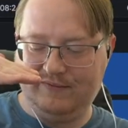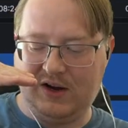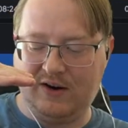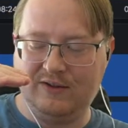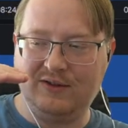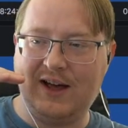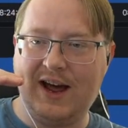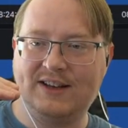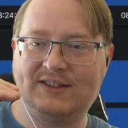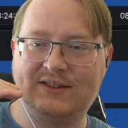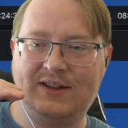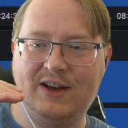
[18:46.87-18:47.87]

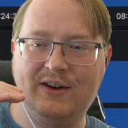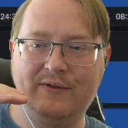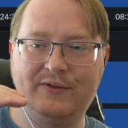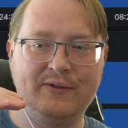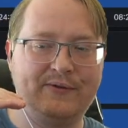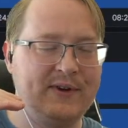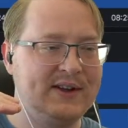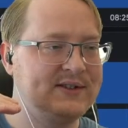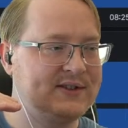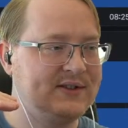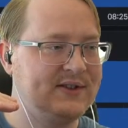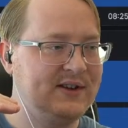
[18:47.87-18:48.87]
last line of
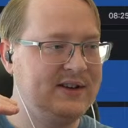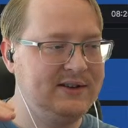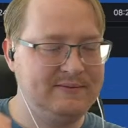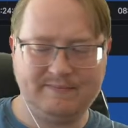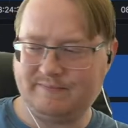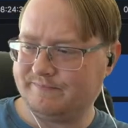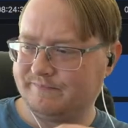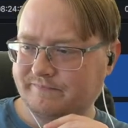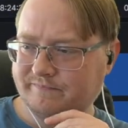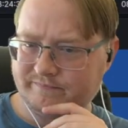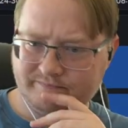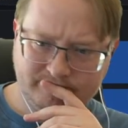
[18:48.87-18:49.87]
defense thing
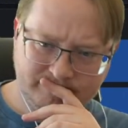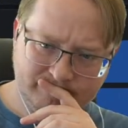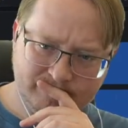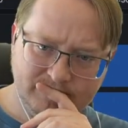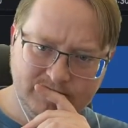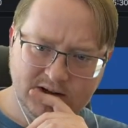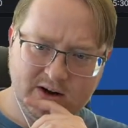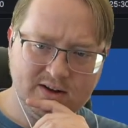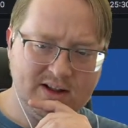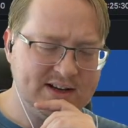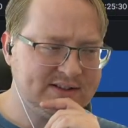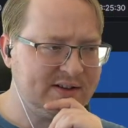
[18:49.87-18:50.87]
our
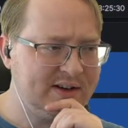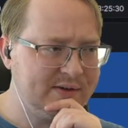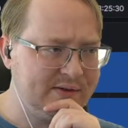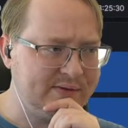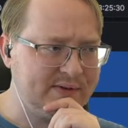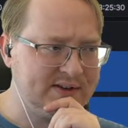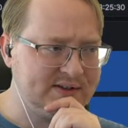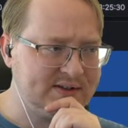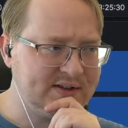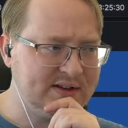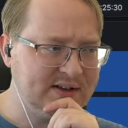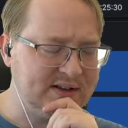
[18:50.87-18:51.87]
last line of defense
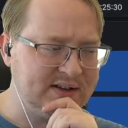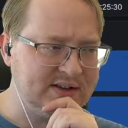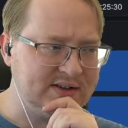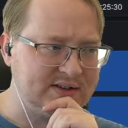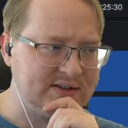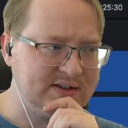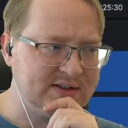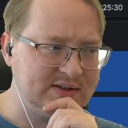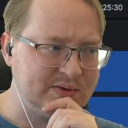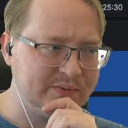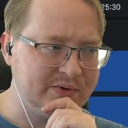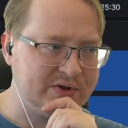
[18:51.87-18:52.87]
thing
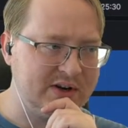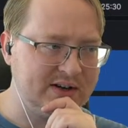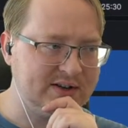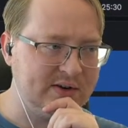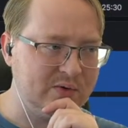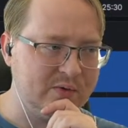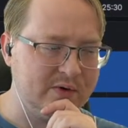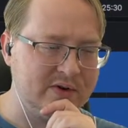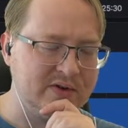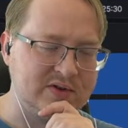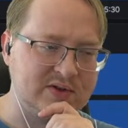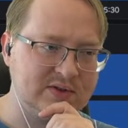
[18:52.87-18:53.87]
is rejecting
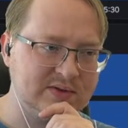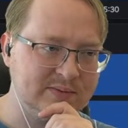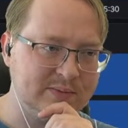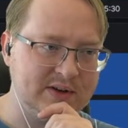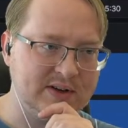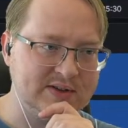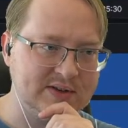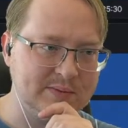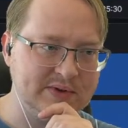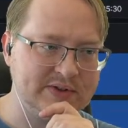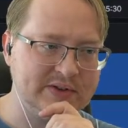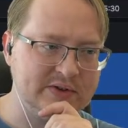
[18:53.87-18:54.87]
orders because it
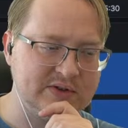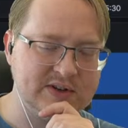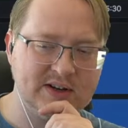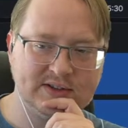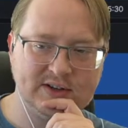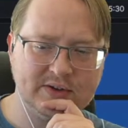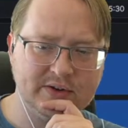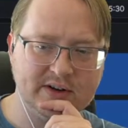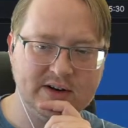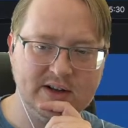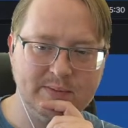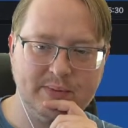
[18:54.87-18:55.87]
misunderstands how they're
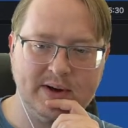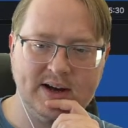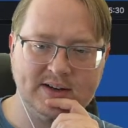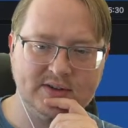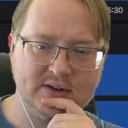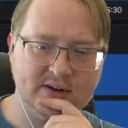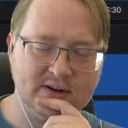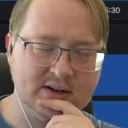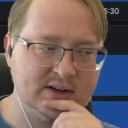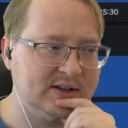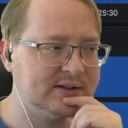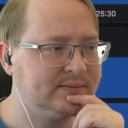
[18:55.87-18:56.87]
going to impact
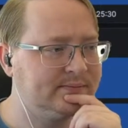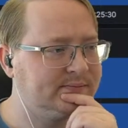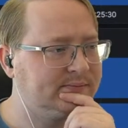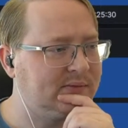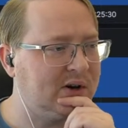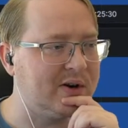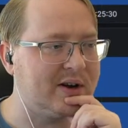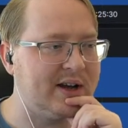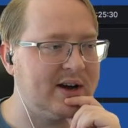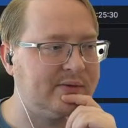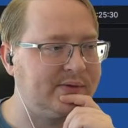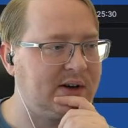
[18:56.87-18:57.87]
our
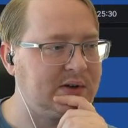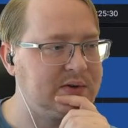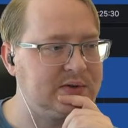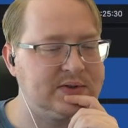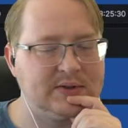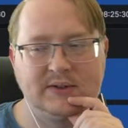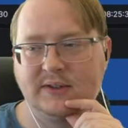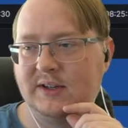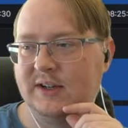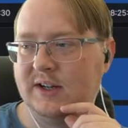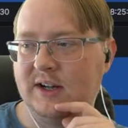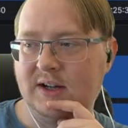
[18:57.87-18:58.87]
account values.
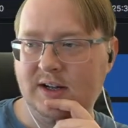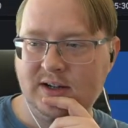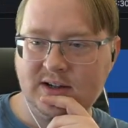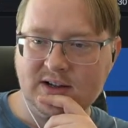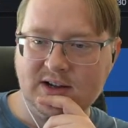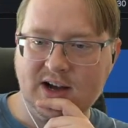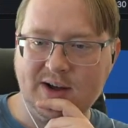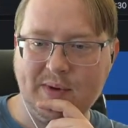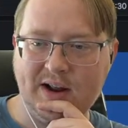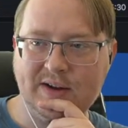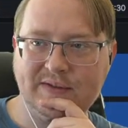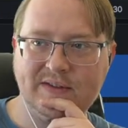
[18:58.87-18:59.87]
I
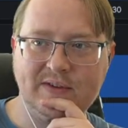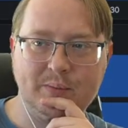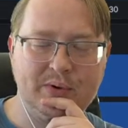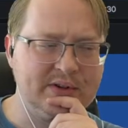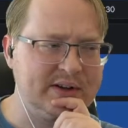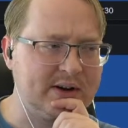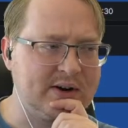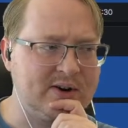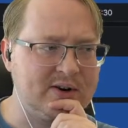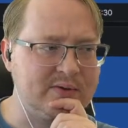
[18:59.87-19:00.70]
might have even put like a hard